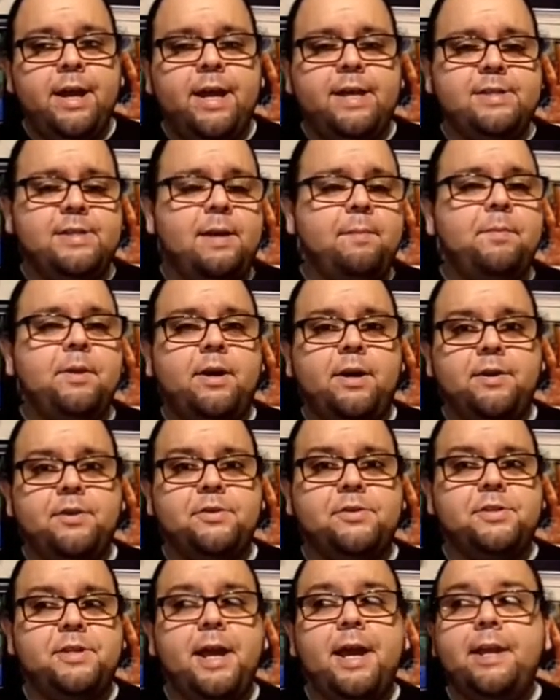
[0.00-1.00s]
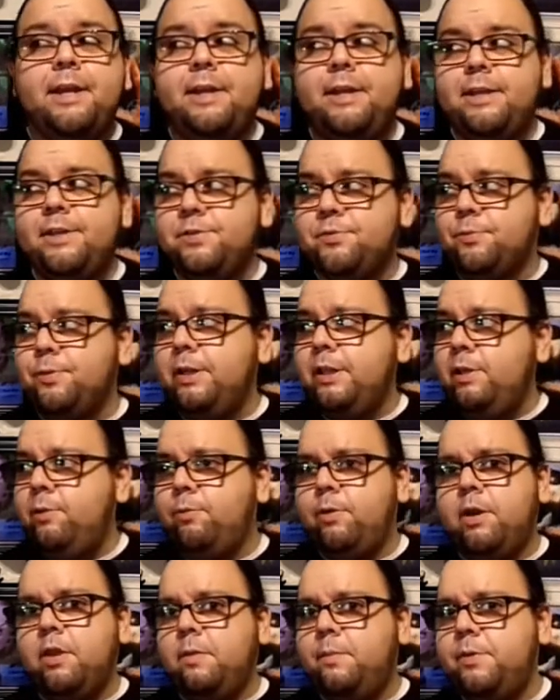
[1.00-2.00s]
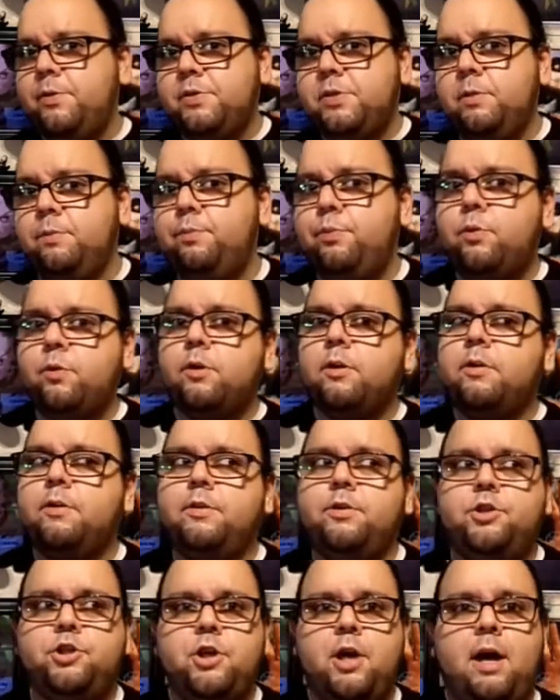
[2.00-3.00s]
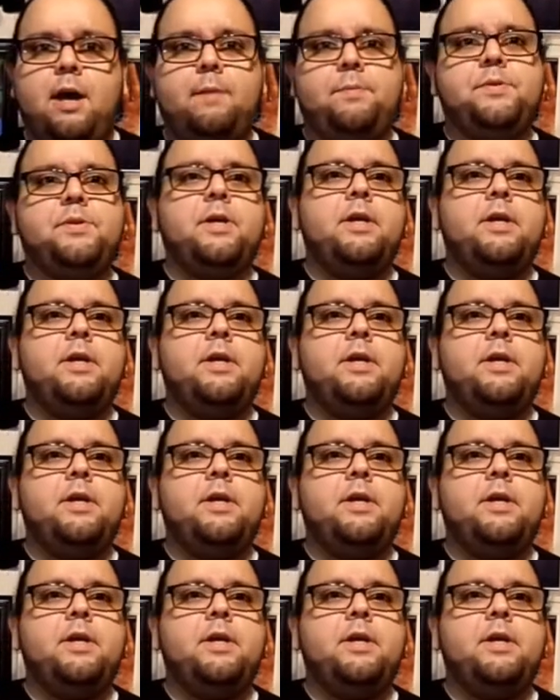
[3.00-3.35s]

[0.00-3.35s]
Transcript: as I'm to understand it, is really one of the most important jobs